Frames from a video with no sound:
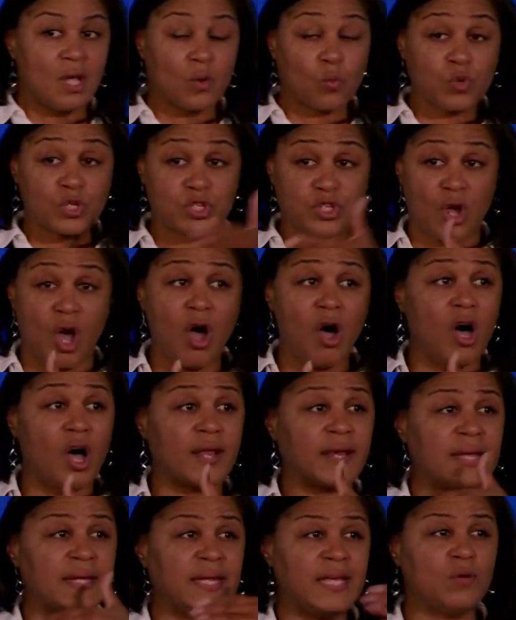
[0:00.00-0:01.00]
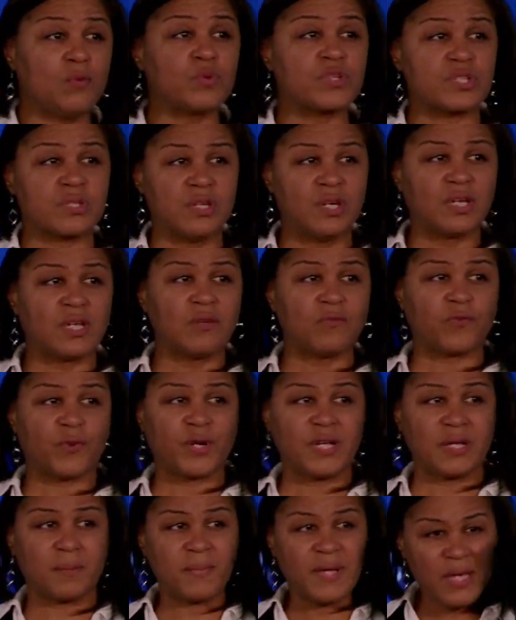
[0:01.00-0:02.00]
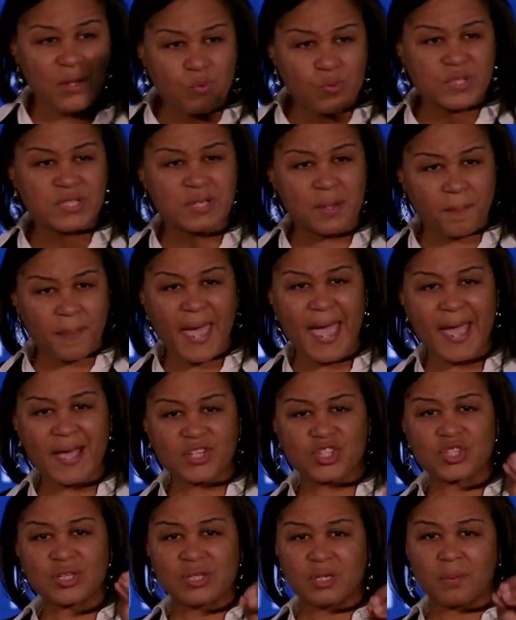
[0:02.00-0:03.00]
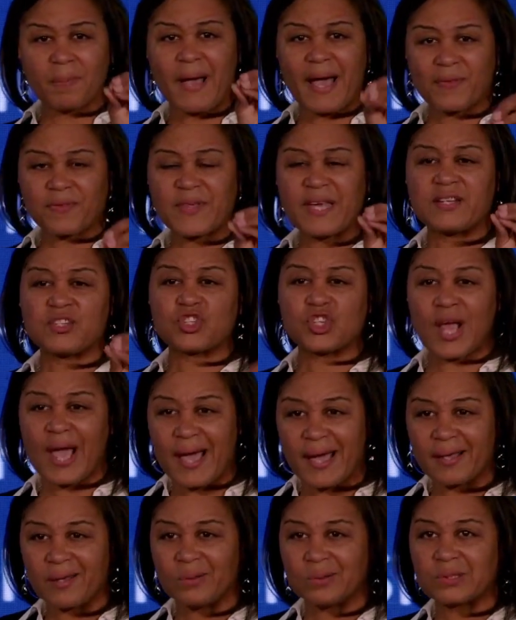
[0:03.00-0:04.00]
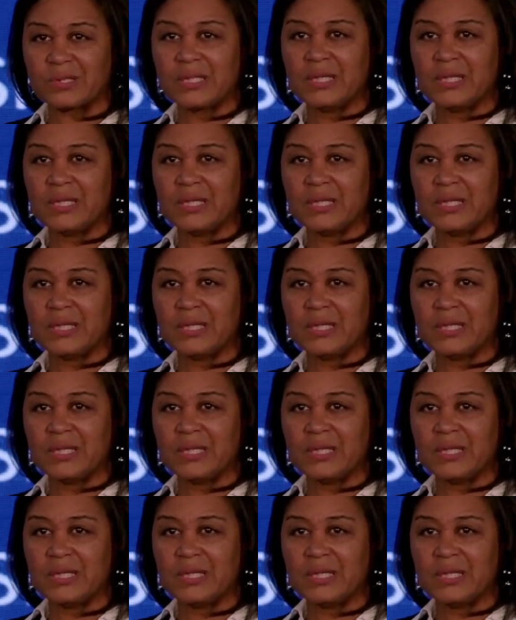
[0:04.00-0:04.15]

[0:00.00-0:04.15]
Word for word: was gone and he was looking for him, he was compassionate about that child.